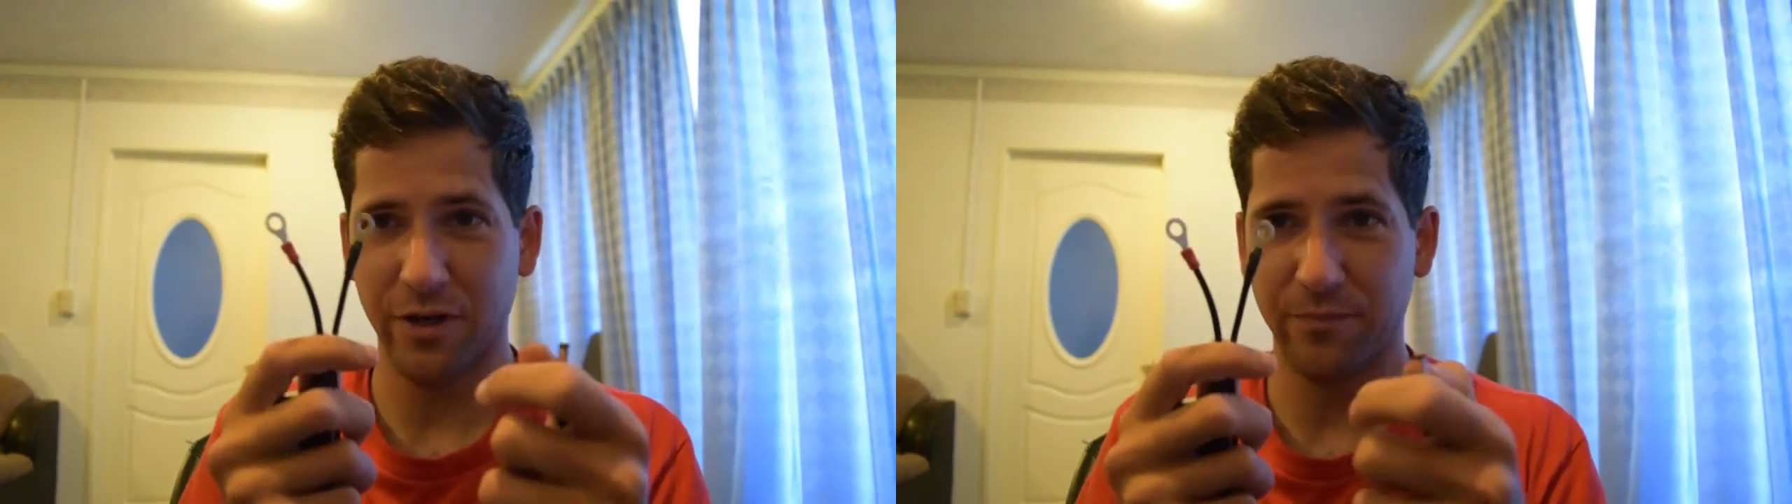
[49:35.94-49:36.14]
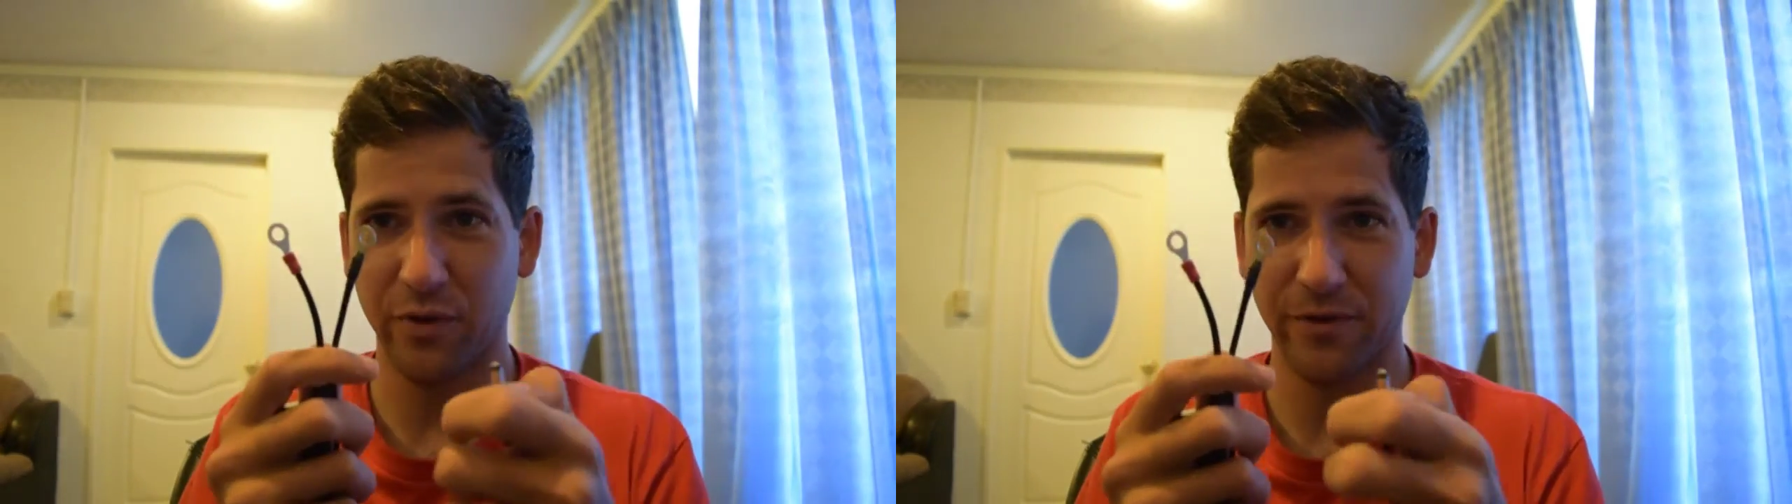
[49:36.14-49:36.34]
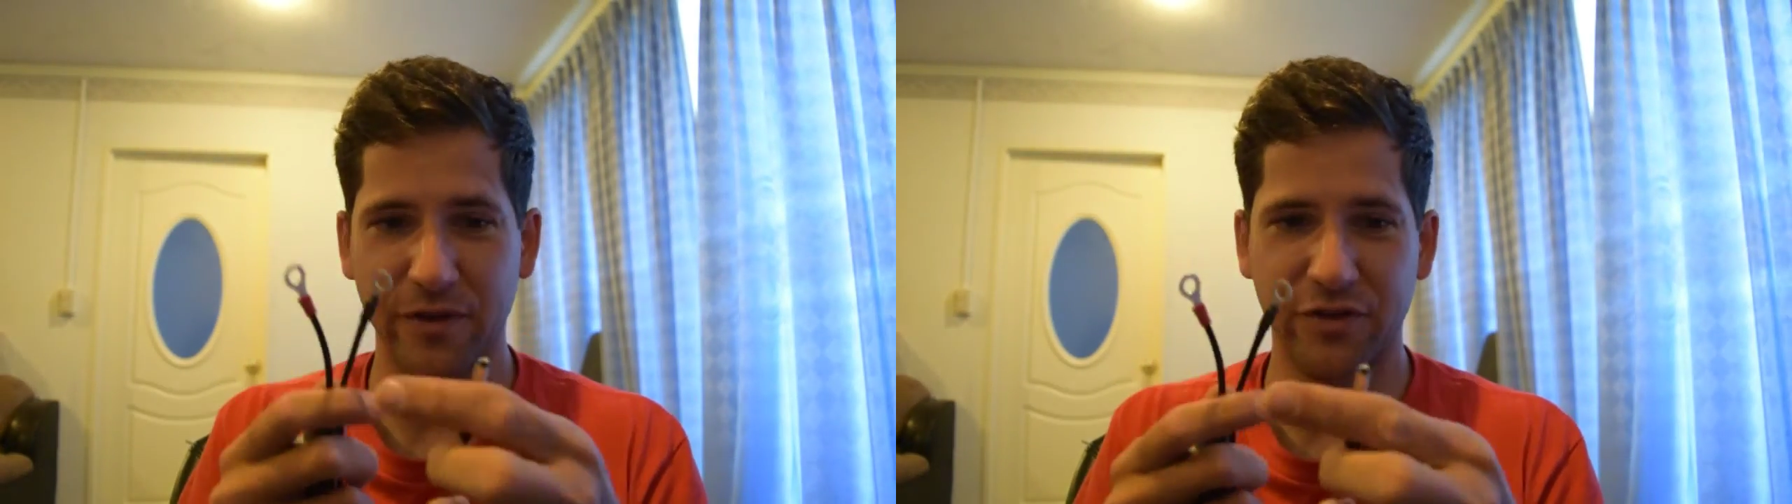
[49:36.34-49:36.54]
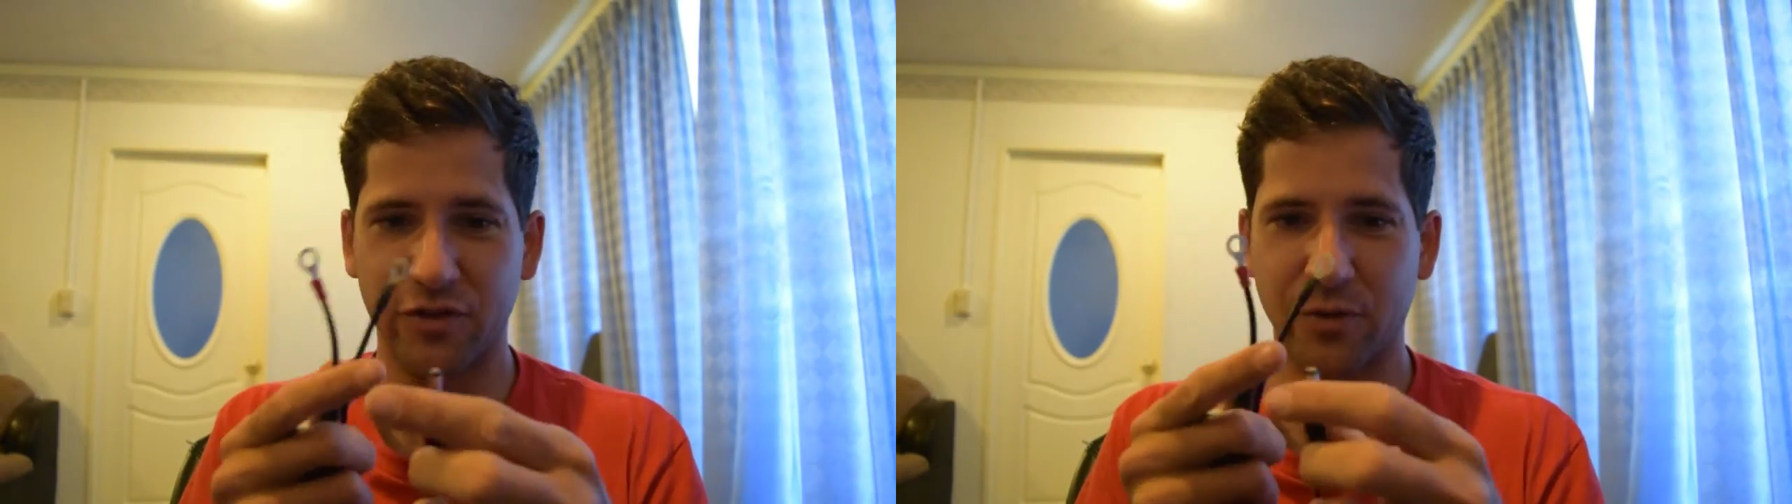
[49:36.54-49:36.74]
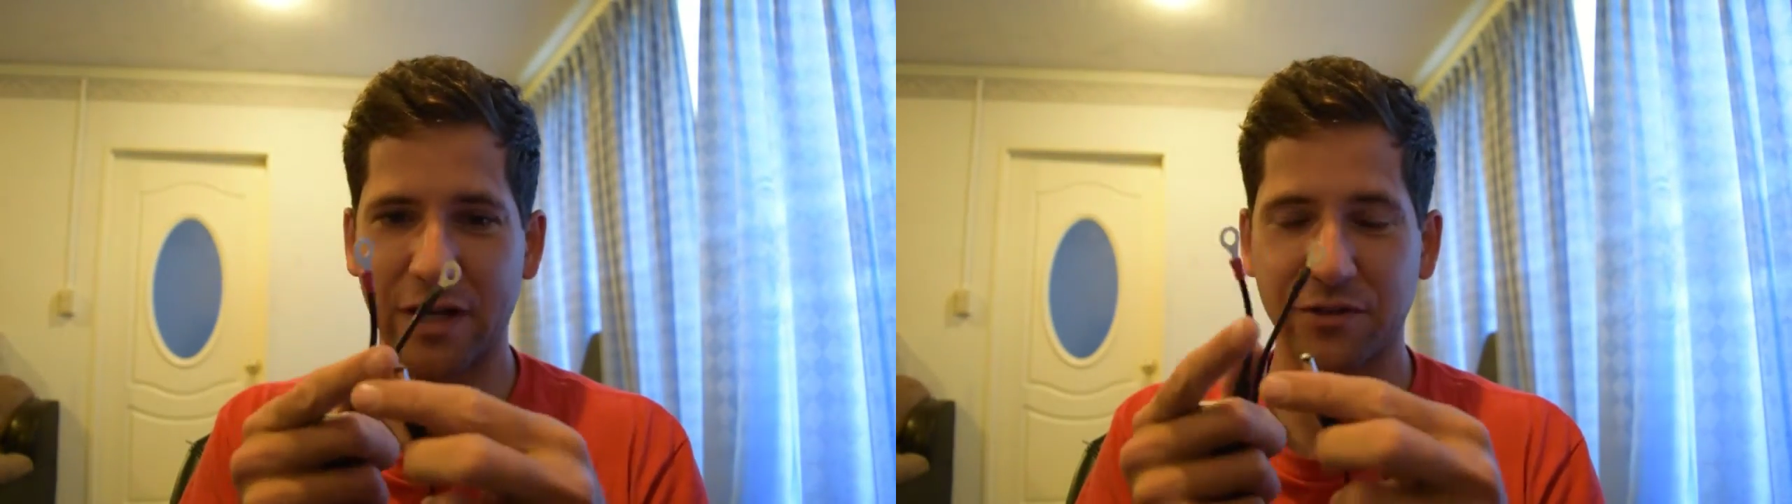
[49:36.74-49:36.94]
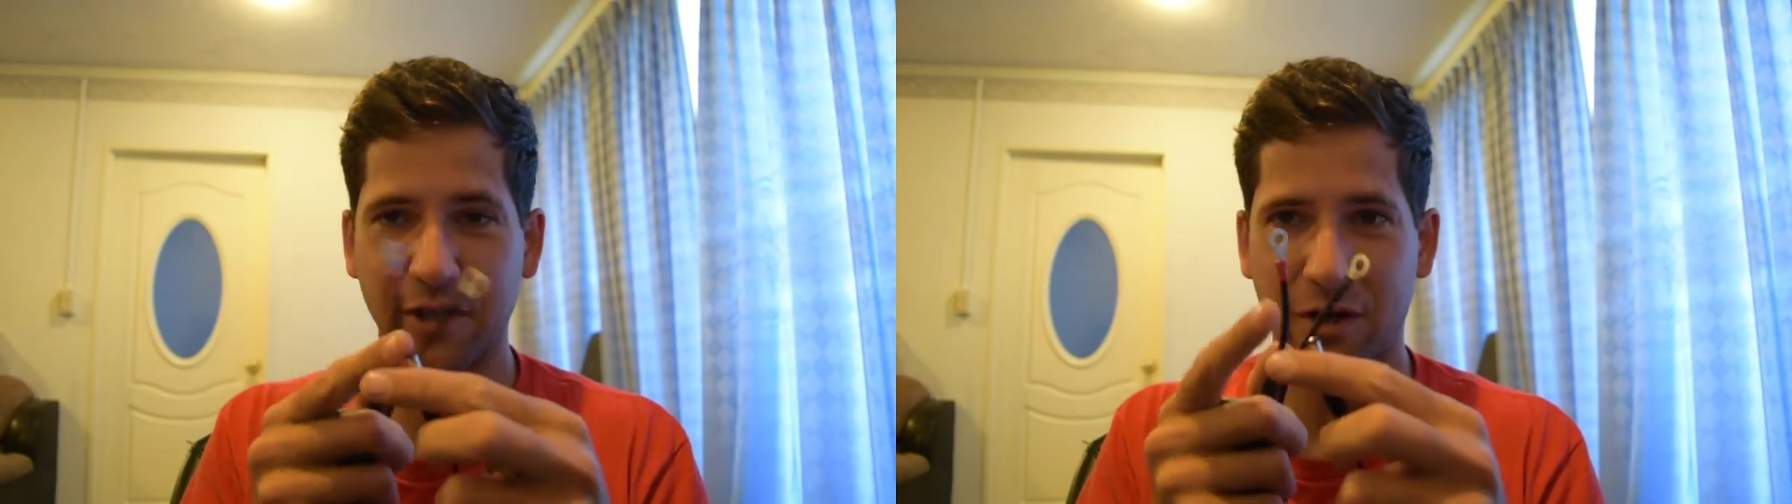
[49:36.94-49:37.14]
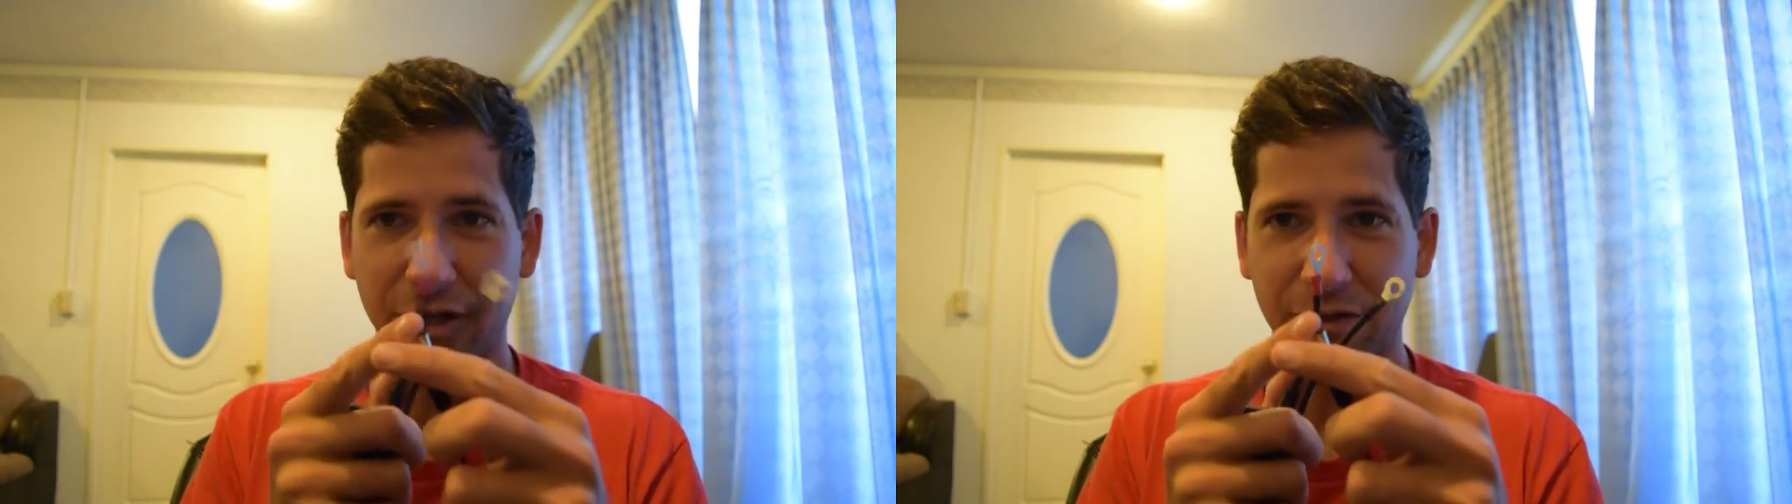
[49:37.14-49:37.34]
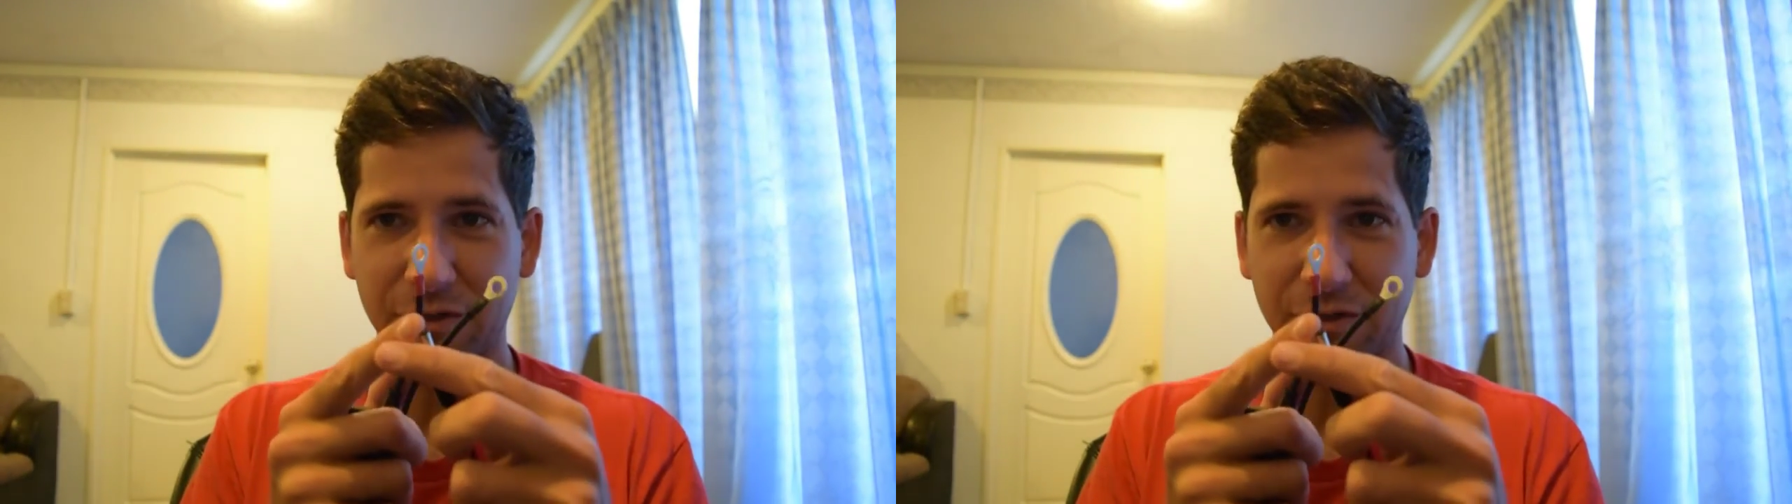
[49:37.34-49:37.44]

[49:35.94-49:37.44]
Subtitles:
put this directly onto